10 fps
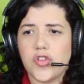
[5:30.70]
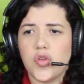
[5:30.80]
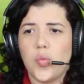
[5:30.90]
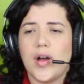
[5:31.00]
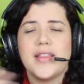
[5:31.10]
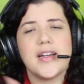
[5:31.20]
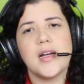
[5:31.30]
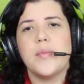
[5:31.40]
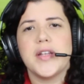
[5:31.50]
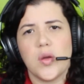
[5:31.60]
to what the
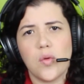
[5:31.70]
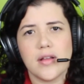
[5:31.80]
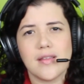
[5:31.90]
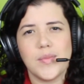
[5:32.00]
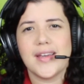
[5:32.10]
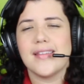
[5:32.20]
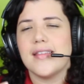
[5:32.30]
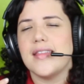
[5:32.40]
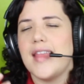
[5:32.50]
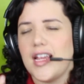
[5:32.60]
company wants,
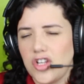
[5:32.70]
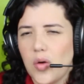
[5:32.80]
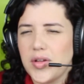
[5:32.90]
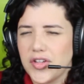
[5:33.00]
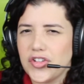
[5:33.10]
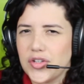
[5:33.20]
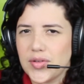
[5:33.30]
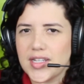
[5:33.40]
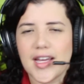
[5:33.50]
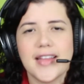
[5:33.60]
because they know what they're
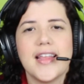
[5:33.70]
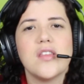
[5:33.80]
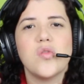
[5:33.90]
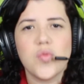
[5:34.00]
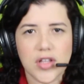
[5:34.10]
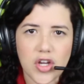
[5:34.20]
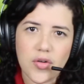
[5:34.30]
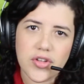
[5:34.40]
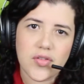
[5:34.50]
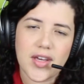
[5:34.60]
doing, and that's really
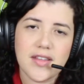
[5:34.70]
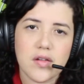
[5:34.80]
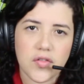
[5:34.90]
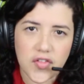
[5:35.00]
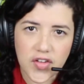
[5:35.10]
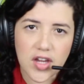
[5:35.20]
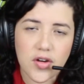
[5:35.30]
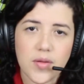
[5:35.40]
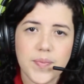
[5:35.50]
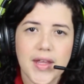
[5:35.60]
going to
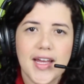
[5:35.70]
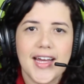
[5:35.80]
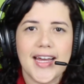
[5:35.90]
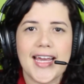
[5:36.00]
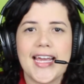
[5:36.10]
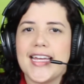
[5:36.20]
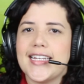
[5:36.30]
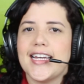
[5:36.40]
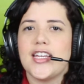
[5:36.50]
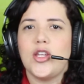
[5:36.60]
interfere
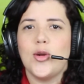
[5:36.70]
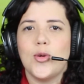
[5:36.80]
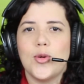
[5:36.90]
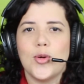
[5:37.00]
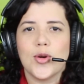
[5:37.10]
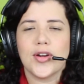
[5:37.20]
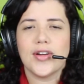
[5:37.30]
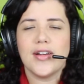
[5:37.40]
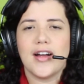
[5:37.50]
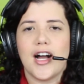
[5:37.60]
in your